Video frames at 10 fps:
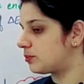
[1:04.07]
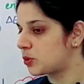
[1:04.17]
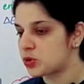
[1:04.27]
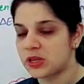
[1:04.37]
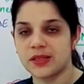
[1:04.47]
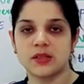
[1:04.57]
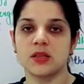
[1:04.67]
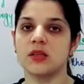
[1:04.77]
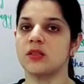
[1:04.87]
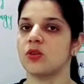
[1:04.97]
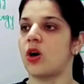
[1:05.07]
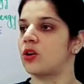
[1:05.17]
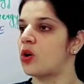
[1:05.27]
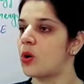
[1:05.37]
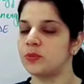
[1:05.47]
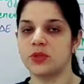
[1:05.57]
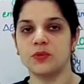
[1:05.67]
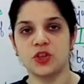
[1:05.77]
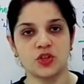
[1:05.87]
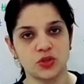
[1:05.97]
processes or
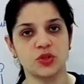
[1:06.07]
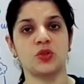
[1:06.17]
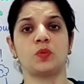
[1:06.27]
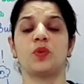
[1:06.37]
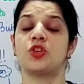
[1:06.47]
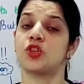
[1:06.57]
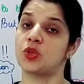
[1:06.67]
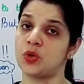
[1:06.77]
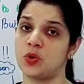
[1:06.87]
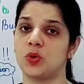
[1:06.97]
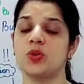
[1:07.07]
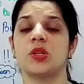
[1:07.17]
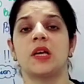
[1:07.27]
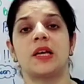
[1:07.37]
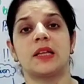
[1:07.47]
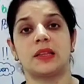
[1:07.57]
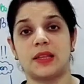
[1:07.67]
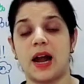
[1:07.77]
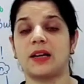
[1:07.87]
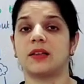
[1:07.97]
observations which shows
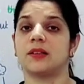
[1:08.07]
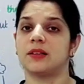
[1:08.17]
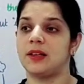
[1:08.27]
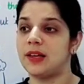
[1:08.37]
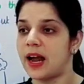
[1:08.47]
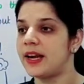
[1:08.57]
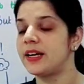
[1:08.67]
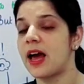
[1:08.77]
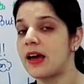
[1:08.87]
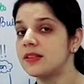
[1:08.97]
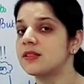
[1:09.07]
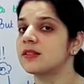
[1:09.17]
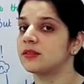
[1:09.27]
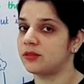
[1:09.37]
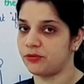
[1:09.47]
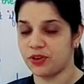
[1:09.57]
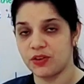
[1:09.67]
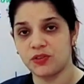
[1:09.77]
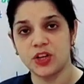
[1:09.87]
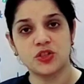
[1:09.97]
that light has
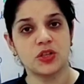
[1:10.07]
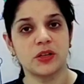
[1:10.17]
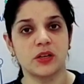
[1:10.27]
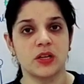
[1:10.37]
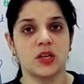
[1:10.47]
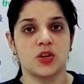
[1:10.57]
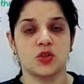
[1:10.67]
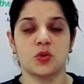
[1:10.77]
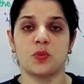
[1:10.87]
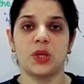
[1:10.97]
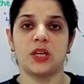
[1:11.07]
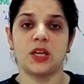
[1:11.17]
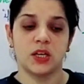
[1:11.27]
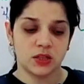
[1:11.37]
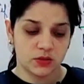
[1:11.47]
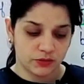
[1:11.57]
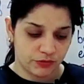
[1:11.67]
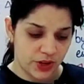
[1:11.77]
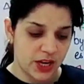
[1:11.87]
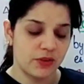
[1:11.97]
wave nature. So in a
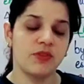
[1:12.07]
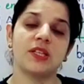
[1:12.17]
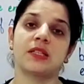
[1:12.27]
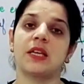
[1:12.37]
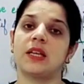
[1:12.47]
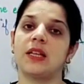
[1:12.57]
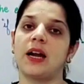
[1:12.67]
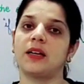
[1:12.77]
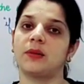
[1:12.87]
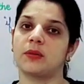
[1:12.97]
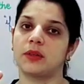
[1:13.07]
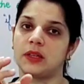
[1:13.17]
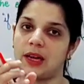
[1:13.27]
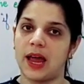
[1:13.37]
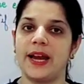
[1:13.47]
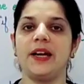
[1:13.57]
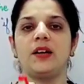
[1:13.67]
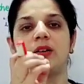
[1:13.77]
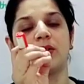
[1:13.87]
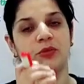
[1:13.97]
way we say that
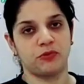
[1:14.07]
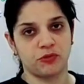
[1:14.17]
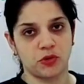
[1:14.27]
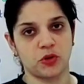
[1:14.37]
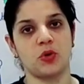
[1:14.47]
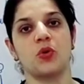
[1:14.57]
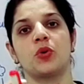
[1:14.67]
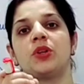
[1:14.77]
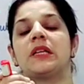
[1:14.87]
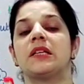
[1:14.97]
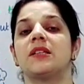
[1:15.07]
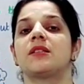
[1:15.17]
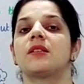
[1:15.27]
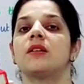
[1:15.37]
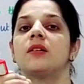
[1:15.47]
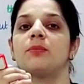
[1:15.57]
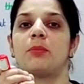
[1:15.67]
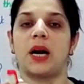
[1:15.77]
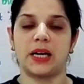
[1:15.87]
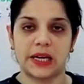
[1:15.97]
light photon is a
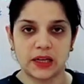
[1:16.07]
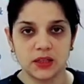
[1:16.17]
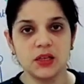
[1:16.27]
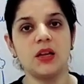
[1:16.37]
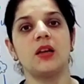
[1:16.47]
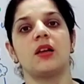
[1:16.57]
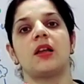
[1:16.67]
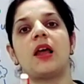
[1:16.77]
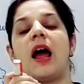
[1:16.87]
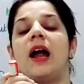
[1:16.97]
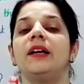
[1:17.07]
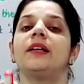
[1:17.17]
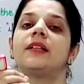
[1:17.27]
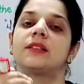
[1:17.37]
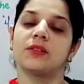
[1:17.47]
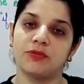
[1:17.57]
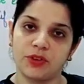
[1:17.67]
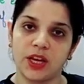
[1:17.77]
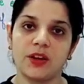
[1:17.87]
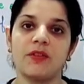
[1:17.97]
particle and it is a
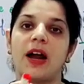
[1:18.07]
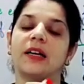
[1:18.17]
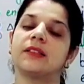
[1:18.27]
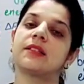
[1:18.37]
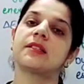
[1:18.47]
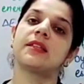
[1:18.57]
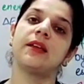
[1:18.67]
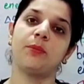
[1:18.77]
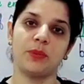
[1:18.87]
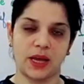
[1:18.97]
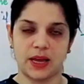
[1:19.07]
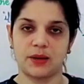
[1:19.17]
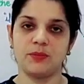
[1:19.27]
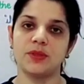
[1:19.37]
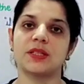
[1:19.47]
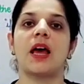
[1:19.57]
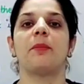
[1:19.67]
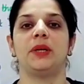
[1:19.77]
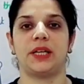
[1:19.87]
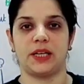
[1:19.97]
wave at the same time
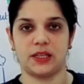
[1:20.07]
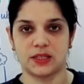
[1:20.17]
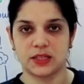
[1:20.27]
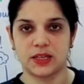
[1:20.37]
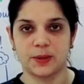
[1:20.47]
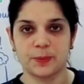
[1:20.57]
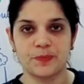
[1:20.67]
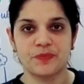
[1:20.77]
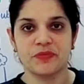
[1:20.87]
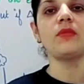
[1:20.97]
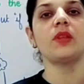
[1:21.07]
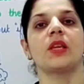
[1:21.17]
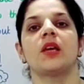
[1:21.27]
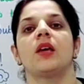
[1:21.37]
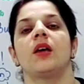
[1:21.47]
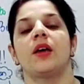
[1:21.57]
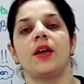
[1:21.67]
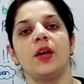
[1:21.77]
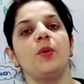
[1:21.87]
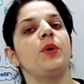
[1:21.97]
simultaneously.
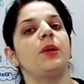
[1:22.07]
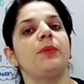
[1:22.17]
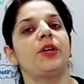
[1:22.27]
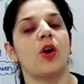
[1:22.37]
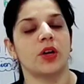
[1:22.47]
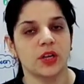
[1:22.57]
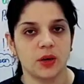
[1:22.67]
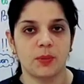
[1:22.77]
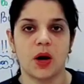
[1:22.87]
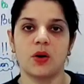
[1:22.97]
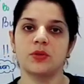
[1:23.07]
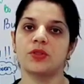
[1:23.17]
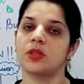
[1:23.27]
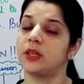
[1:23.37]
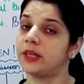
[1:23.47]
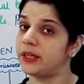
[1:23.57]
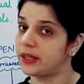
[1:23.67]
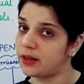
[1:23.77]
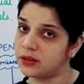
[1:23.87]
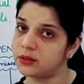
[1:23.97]
Here we'll be talking about
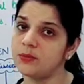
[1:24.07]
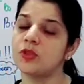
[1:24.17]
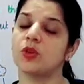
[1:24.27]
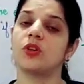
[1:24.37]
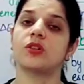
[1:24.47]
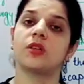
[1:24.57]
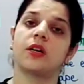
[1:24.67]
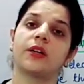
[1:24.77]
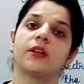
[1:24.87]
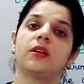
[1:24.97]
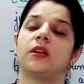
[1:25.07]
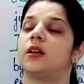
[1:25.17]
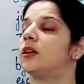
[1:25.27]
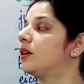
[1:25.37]
certain terms or certain,